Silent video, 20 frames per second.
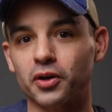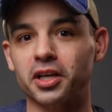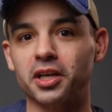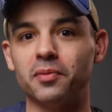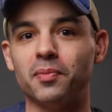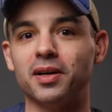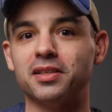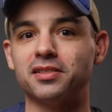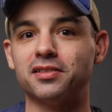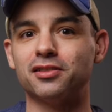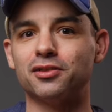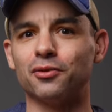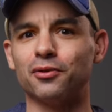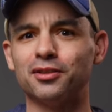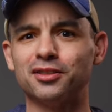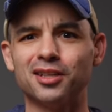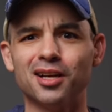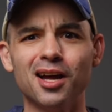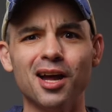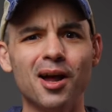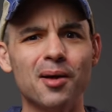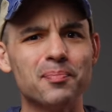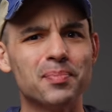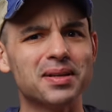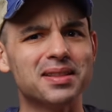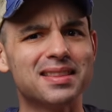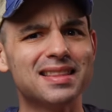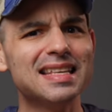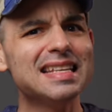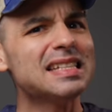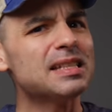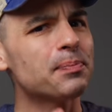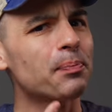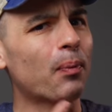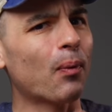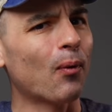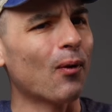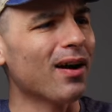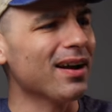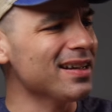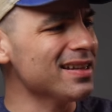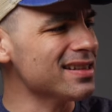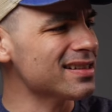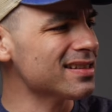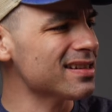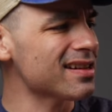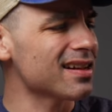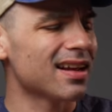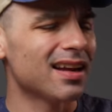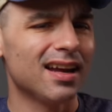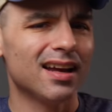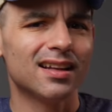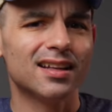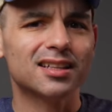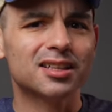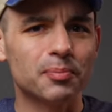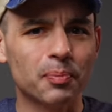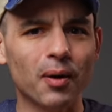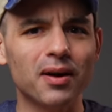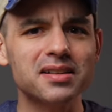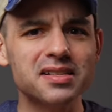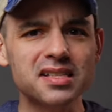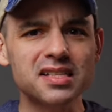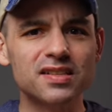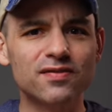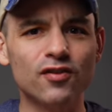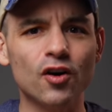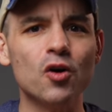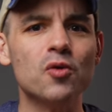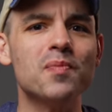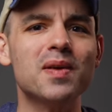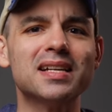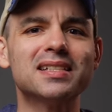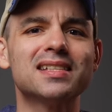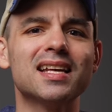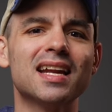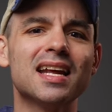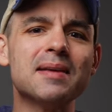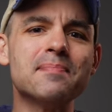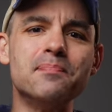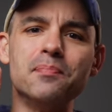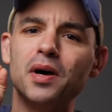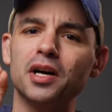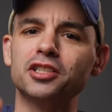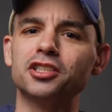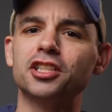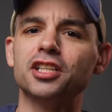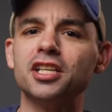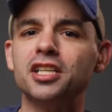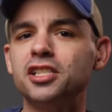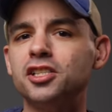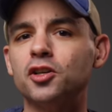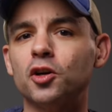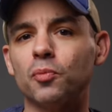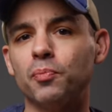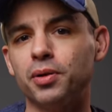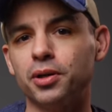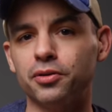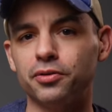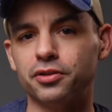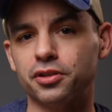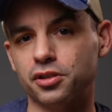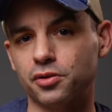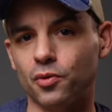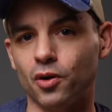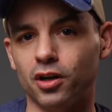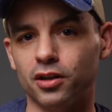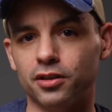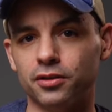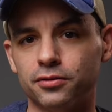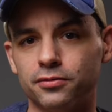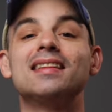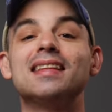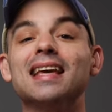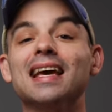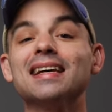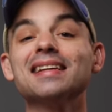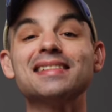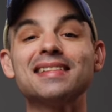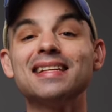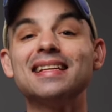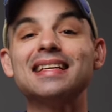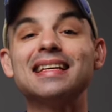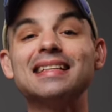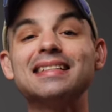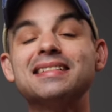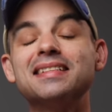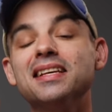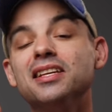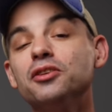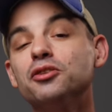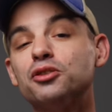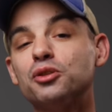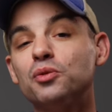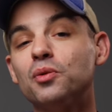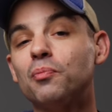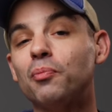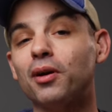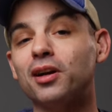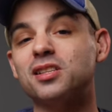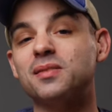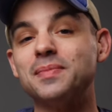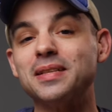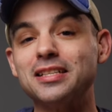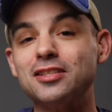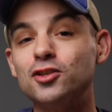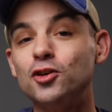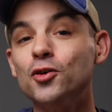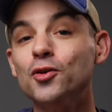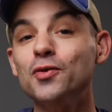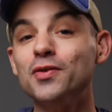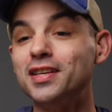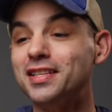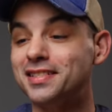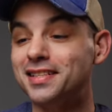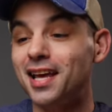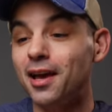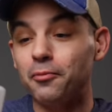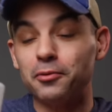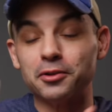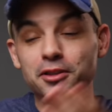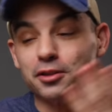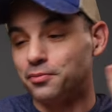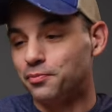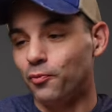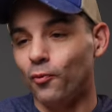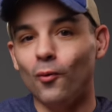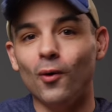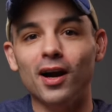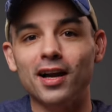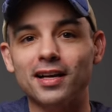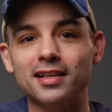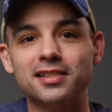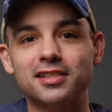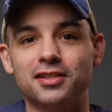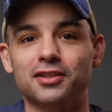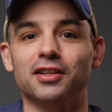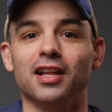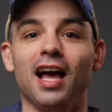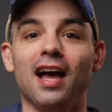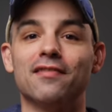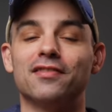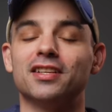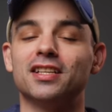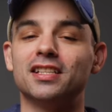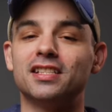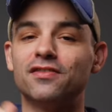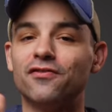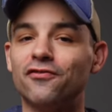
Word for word: gigabytes of storage, but this price, like the price of this phone makes that a much easier pill to swallow. The S E continues to impress me to this day, which is why I still have it. It's